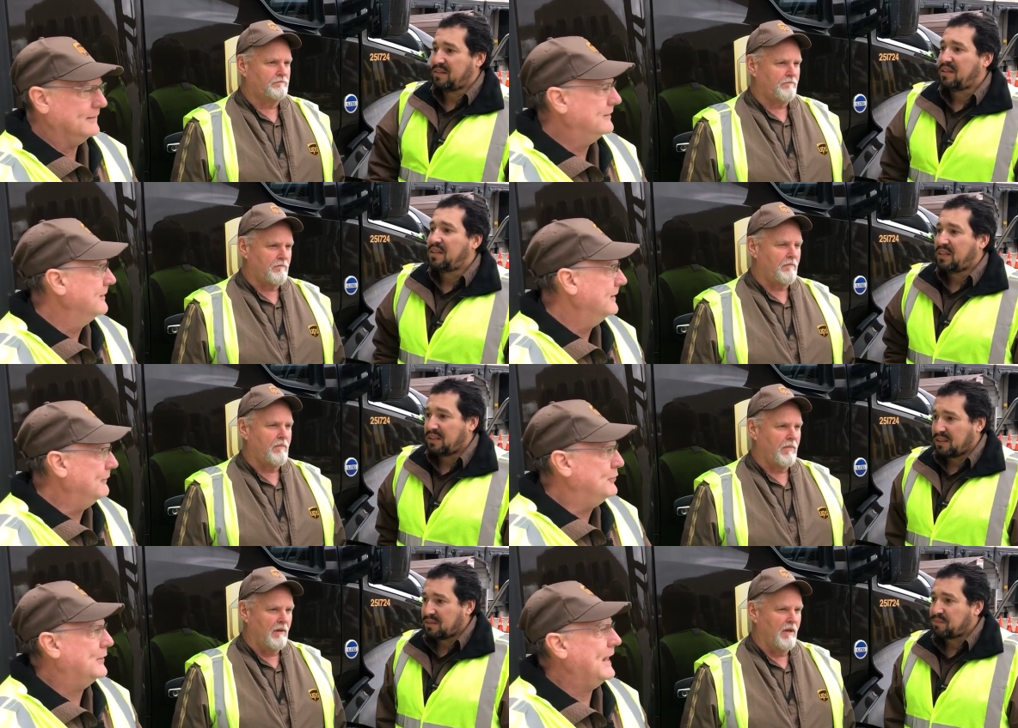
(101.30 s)
Speaker 1: can't,
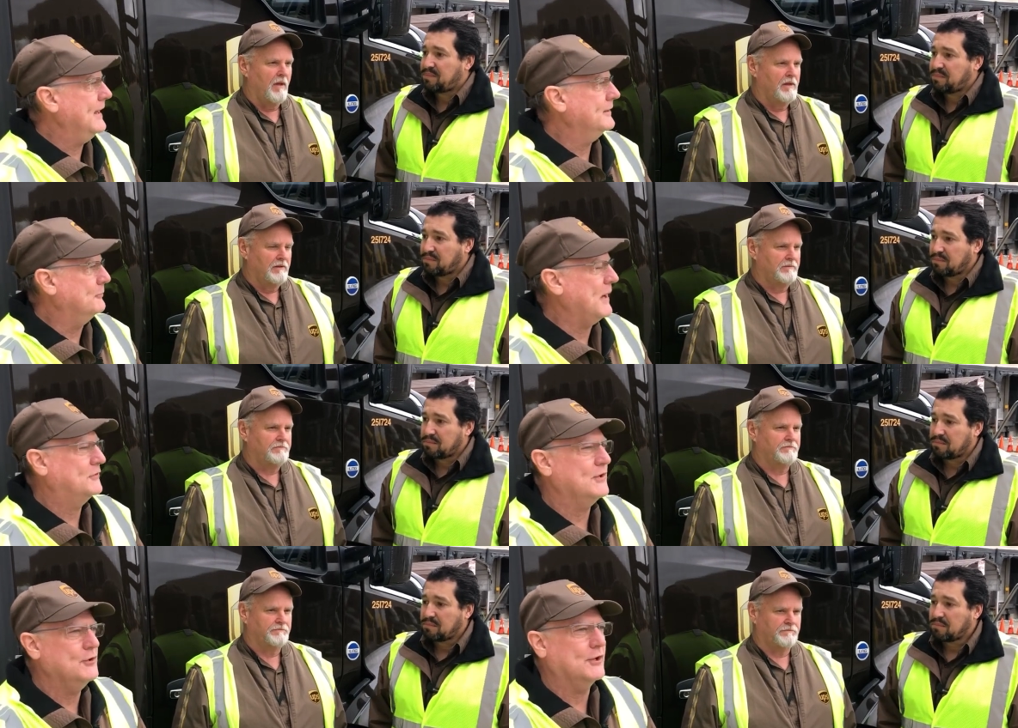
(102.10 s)
if you can't,
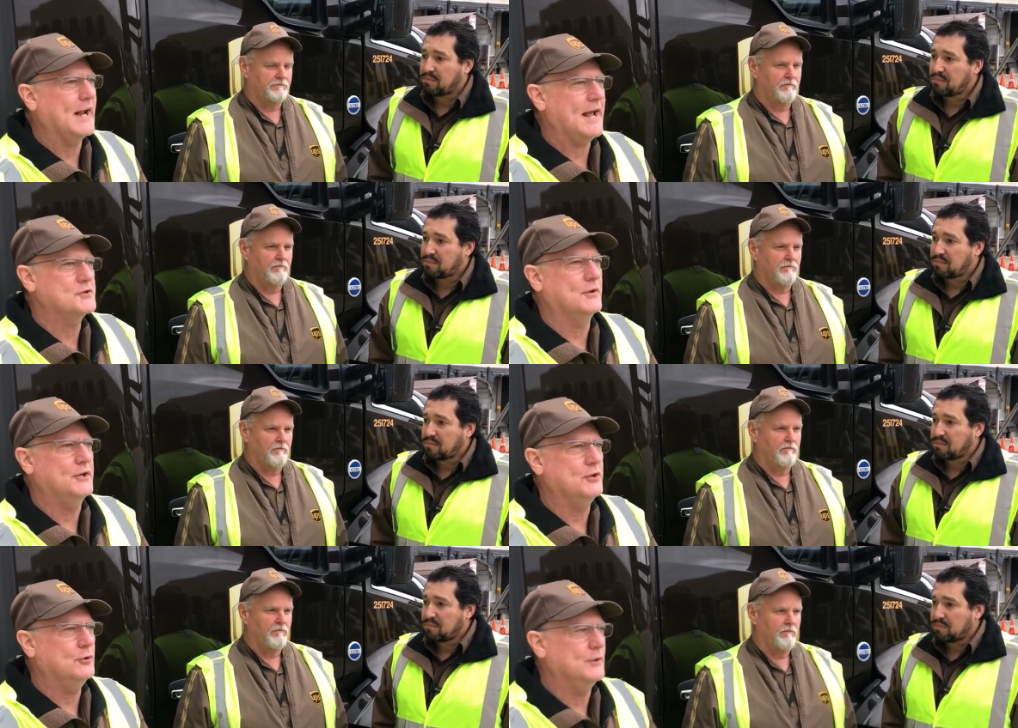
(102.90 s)
best thing you could actually
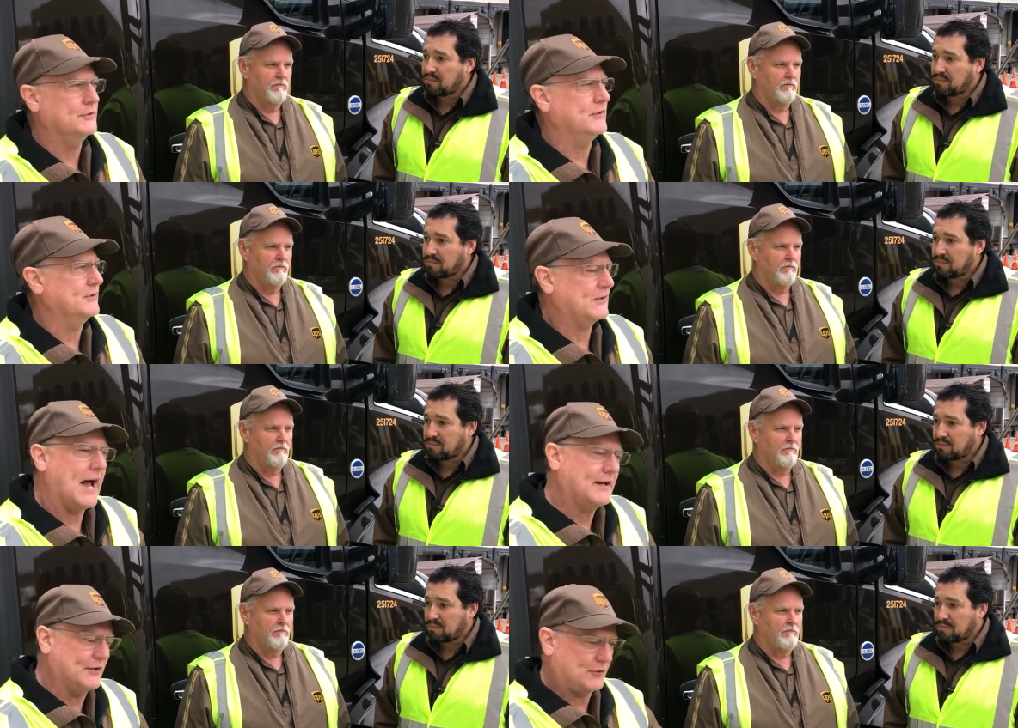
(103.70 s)
do is is
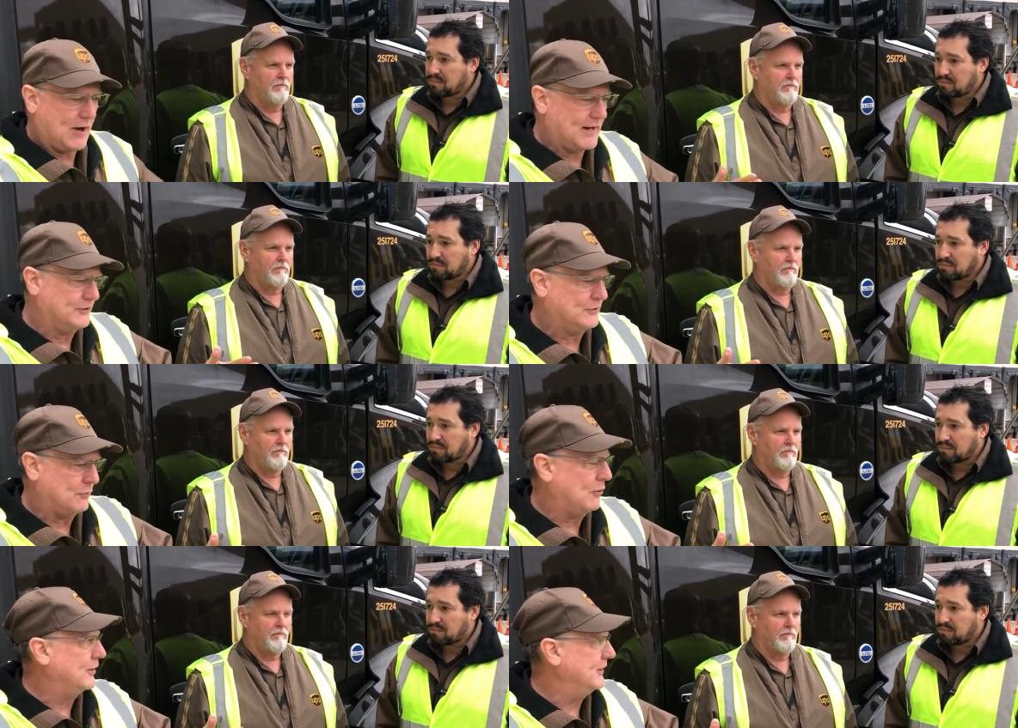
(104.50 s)
cock the tractor
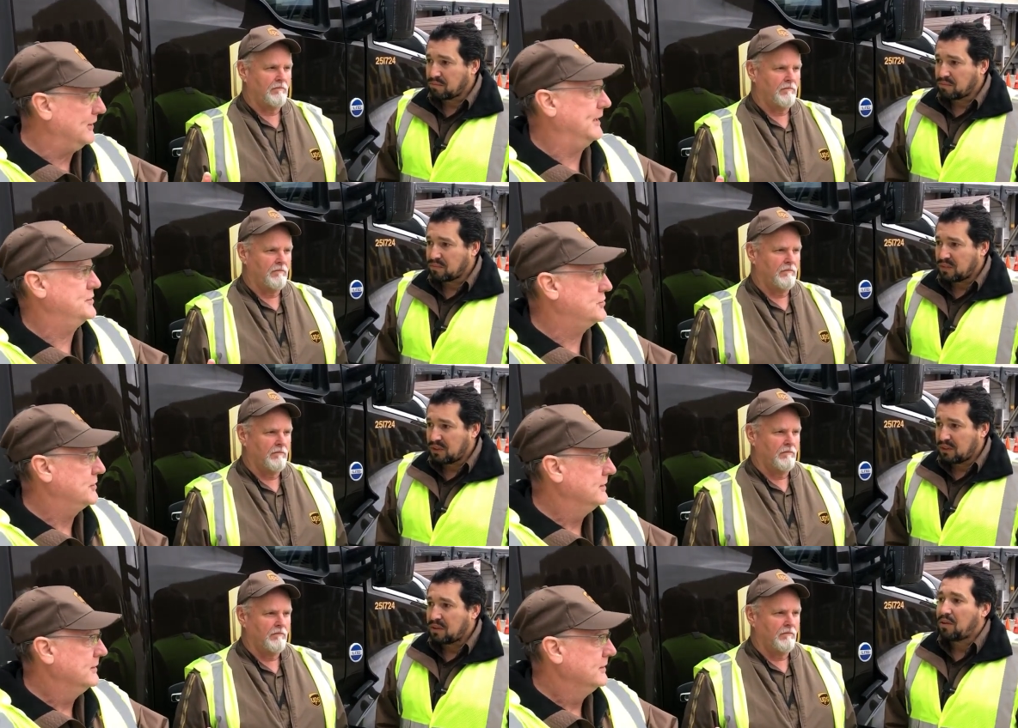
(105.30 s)
toward the ditch.
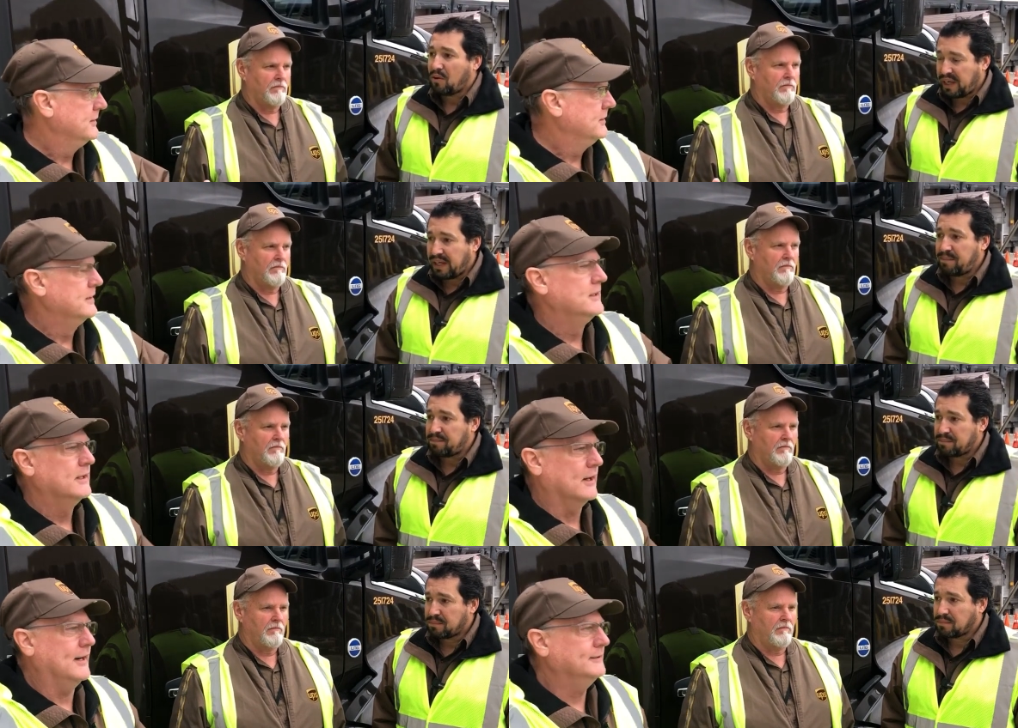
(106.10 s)
Okay.
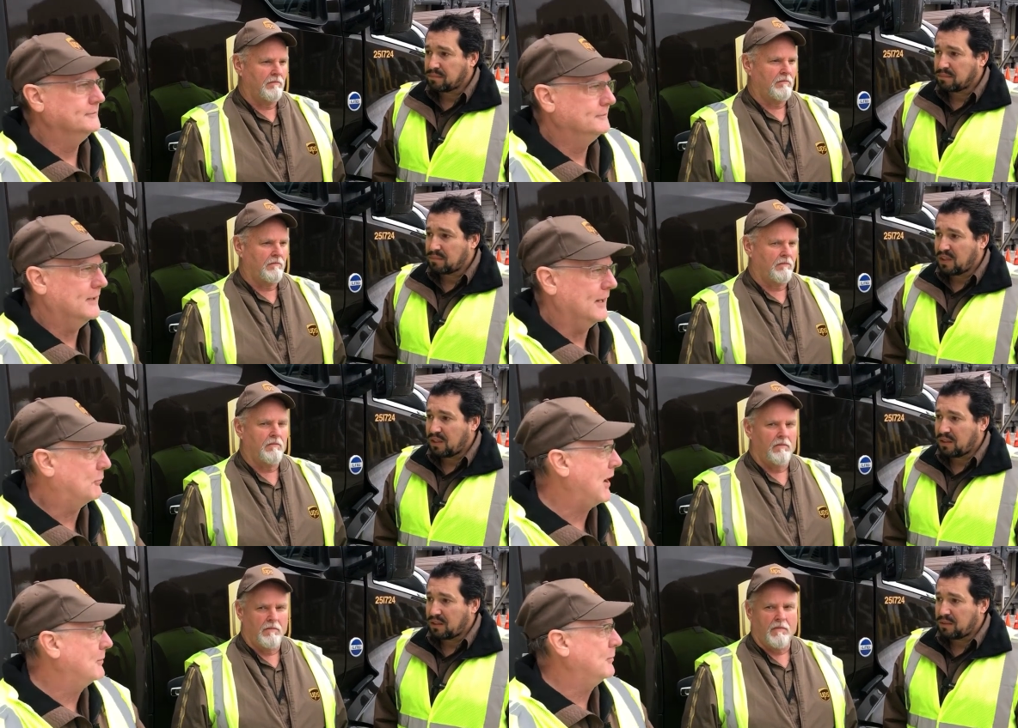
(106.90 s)
Right and
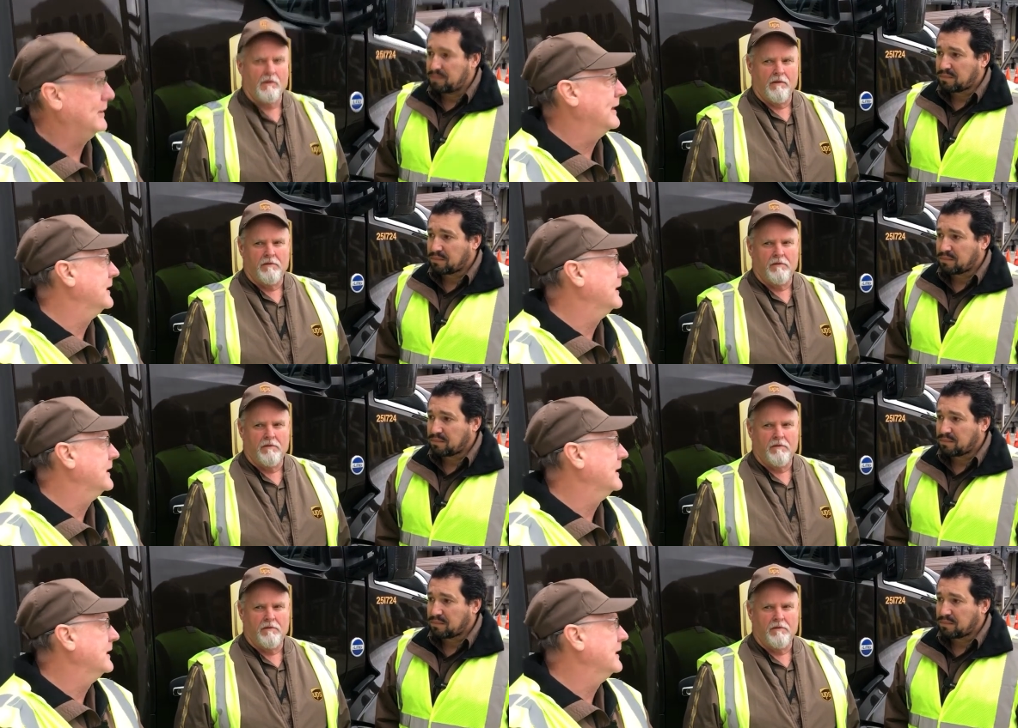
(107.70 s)
probably